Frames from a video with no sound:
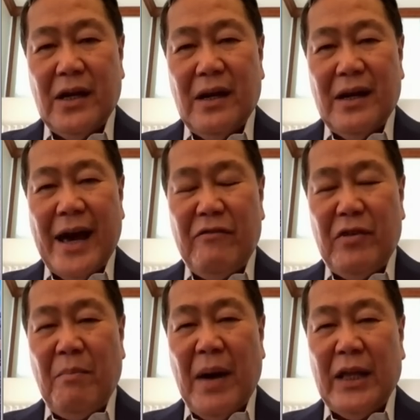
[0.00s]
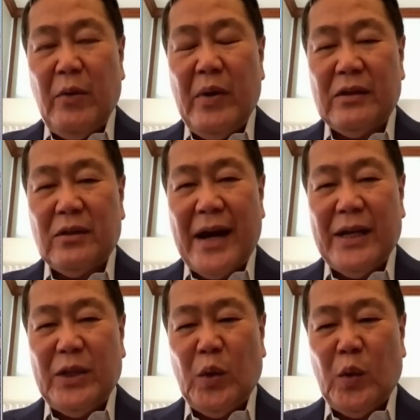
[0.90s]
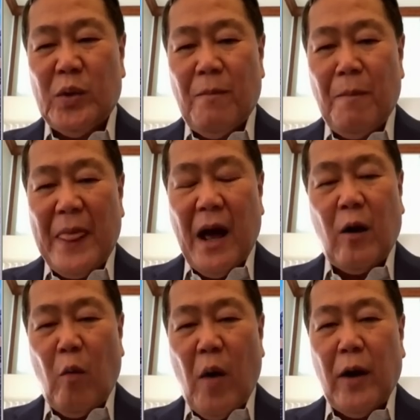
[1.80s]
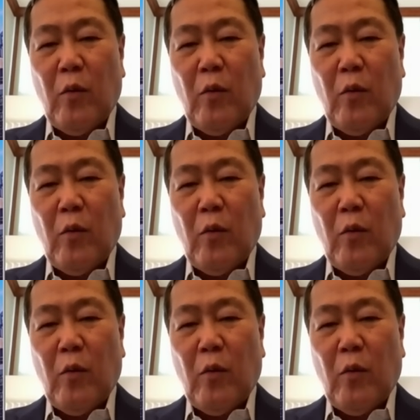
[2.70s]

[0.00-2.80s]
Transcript: Everybody will try to acquire